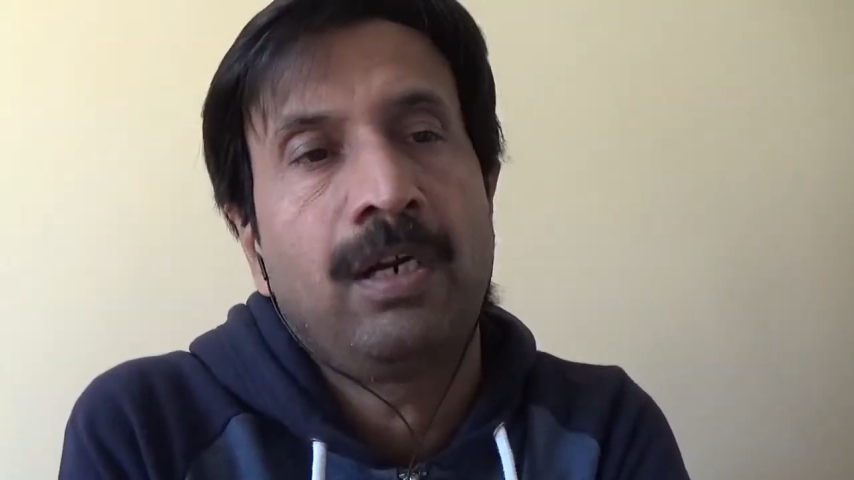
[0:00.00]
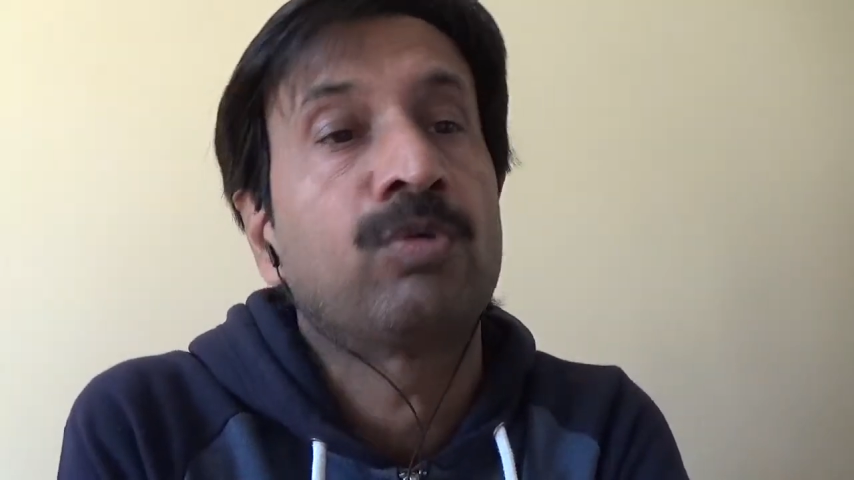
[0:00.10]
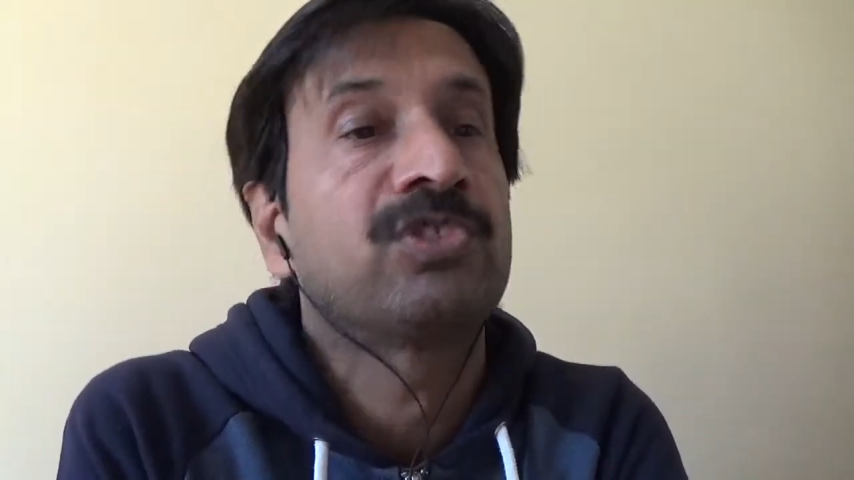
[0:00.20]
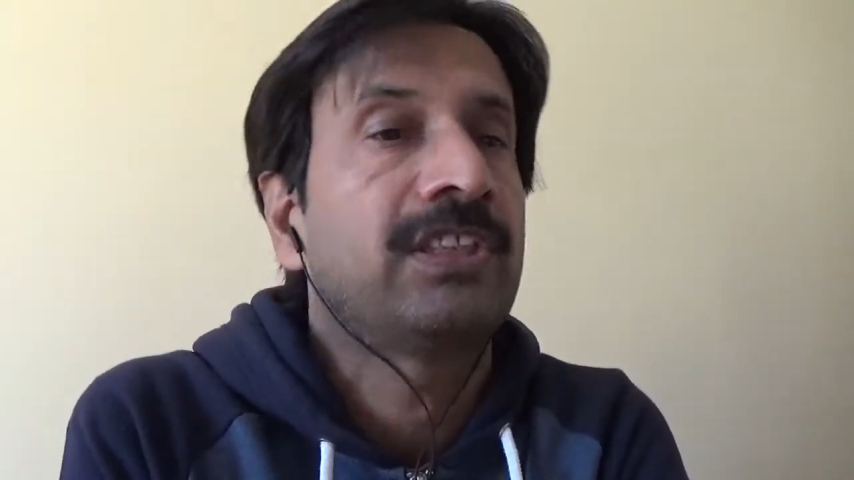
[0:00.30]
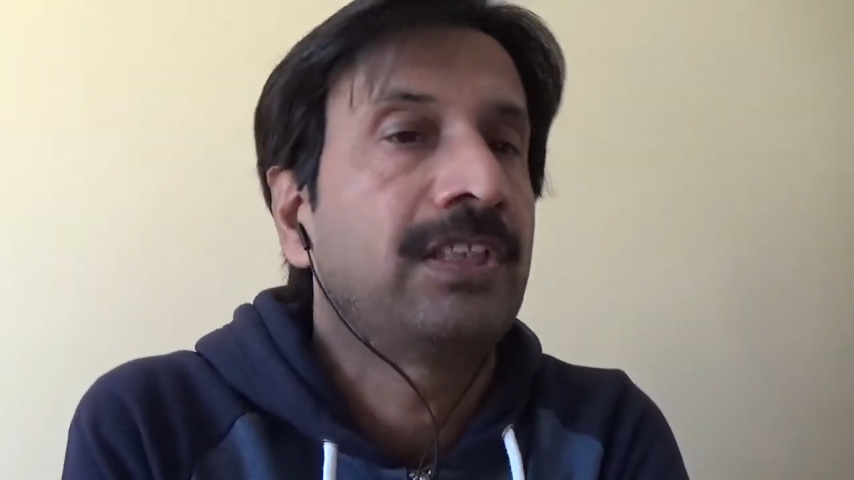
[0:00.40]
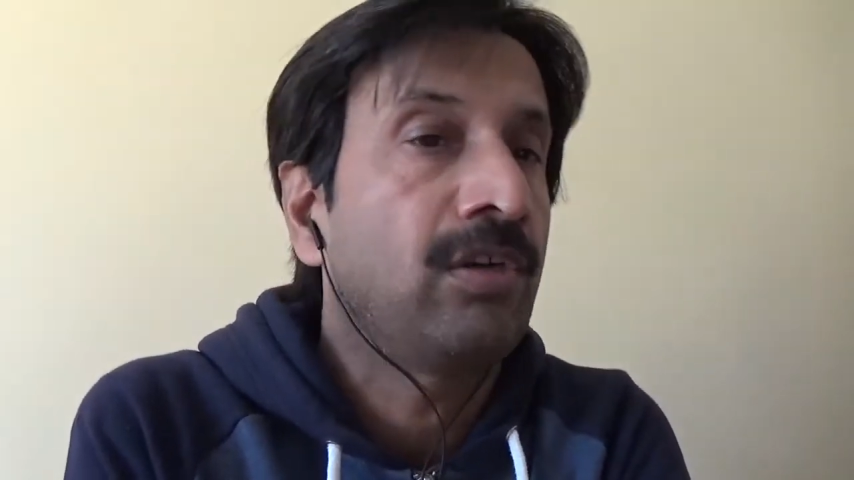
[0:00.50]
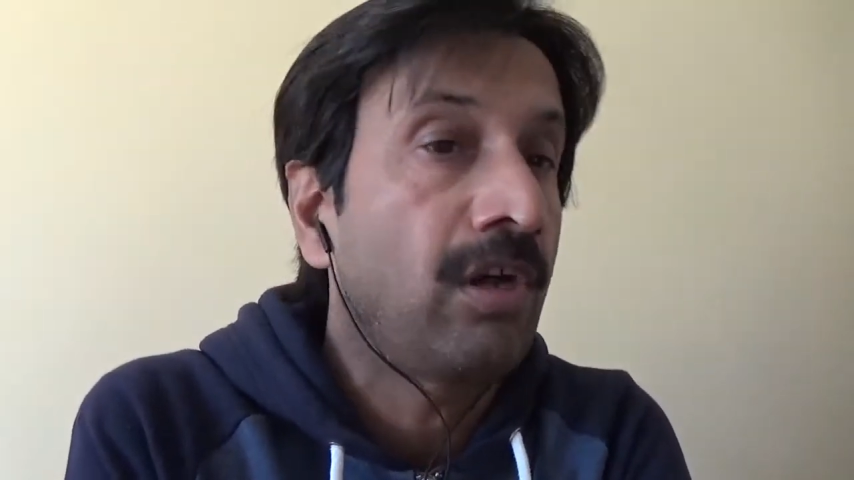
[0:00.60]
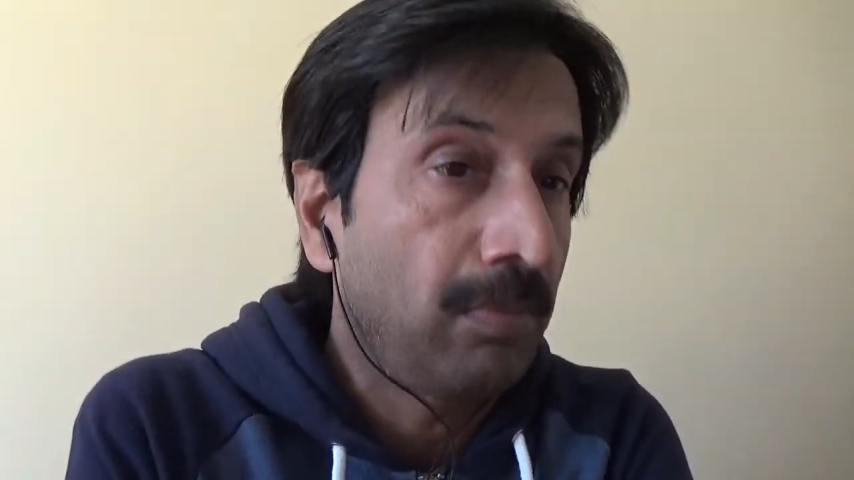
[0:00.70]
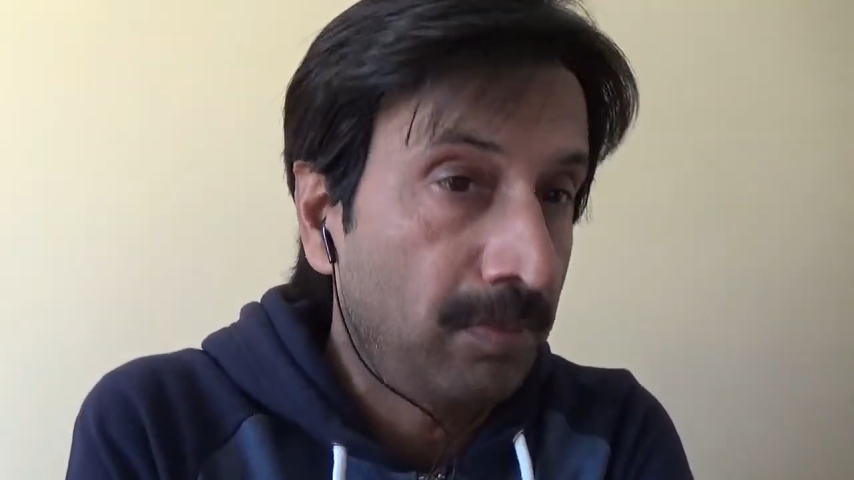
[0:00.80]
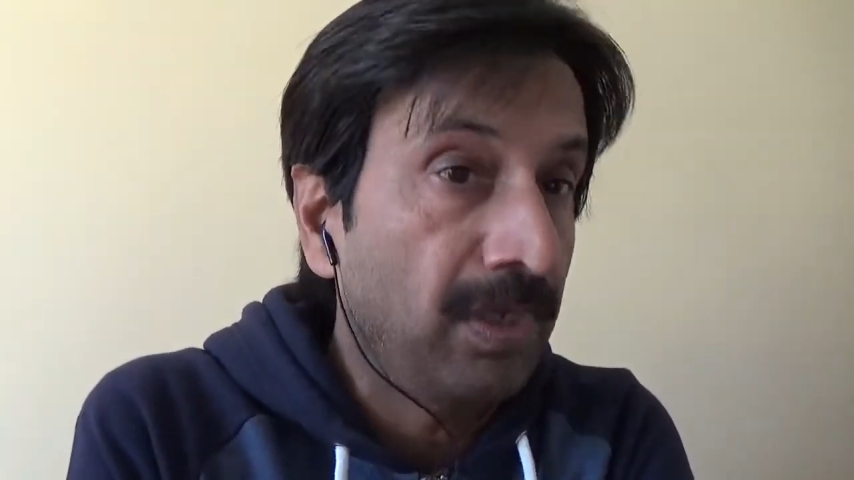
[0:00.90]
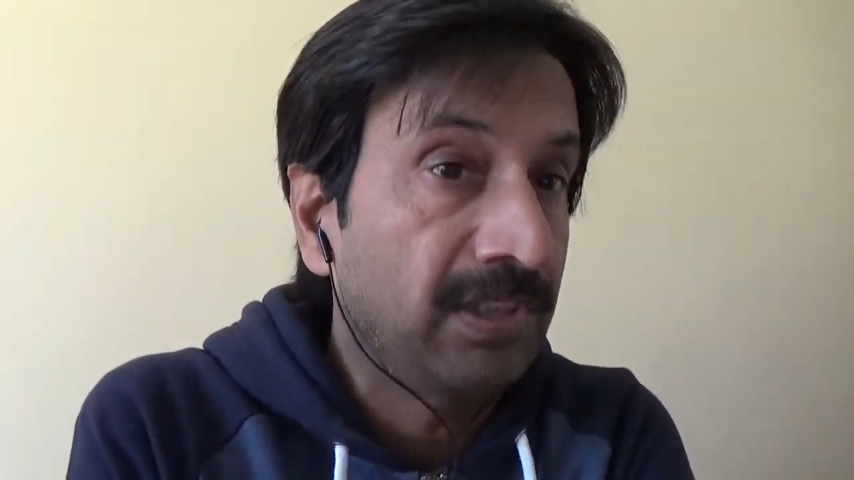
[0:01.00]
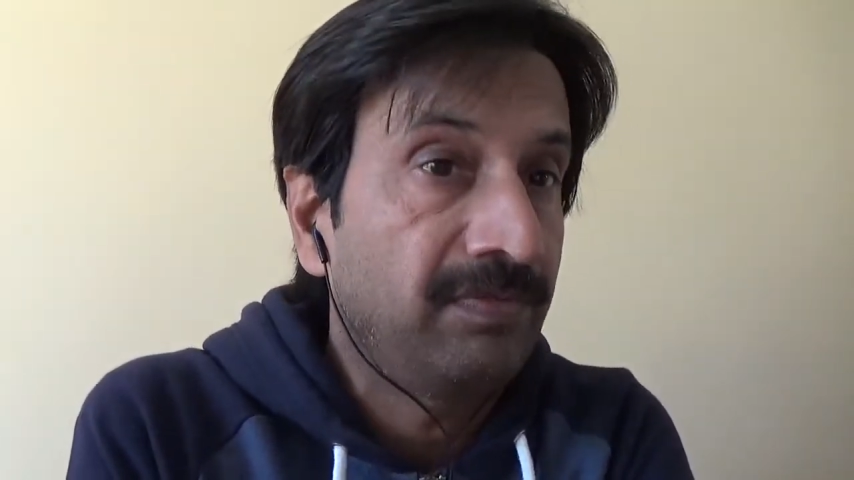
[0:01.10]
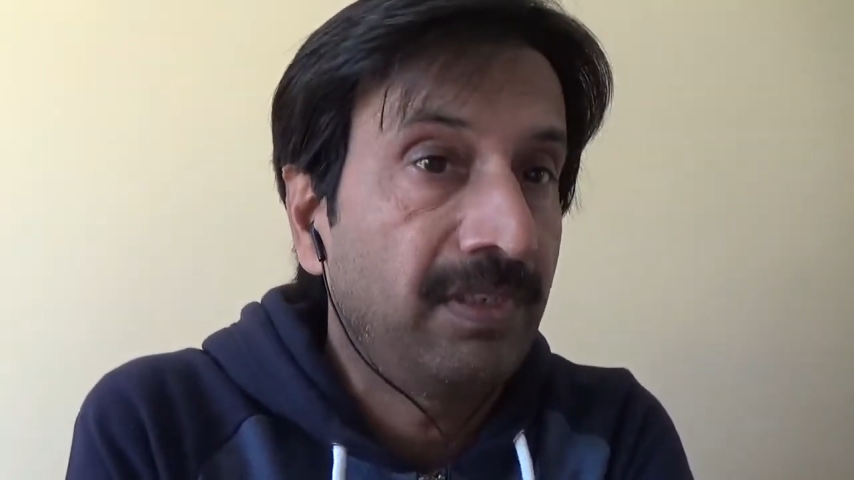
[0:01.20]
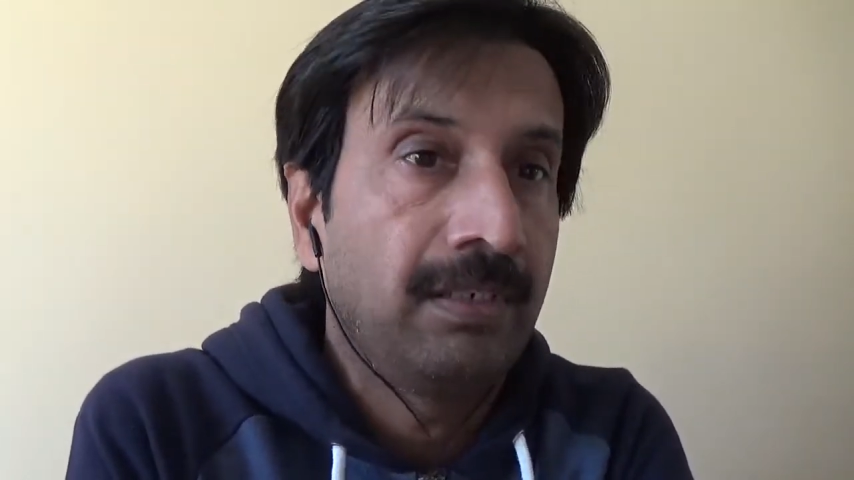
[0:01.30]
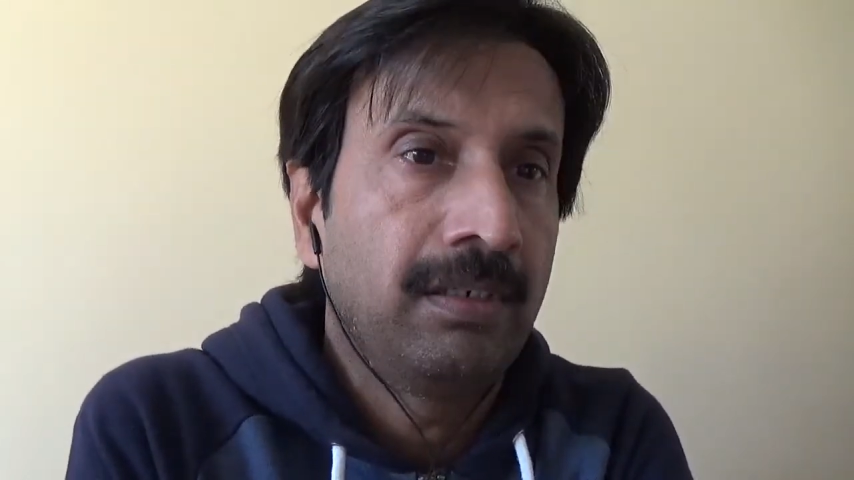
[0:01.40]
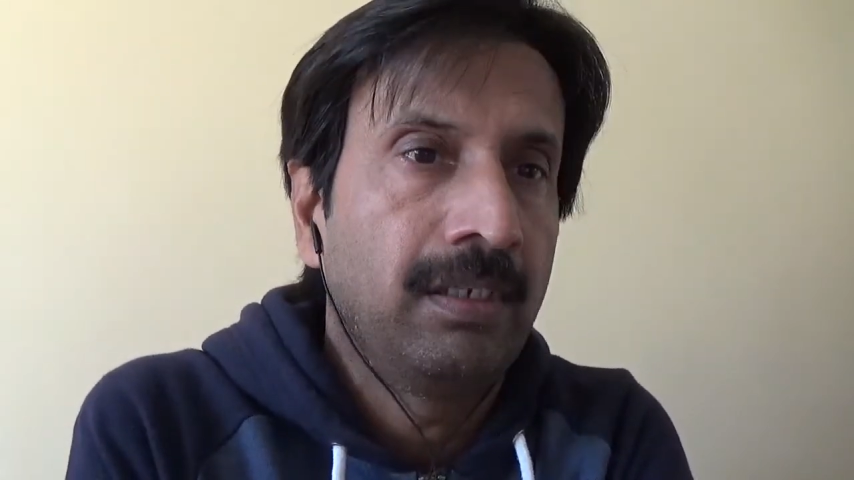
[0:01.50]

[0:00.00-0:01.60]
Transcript: outside the normal pathway,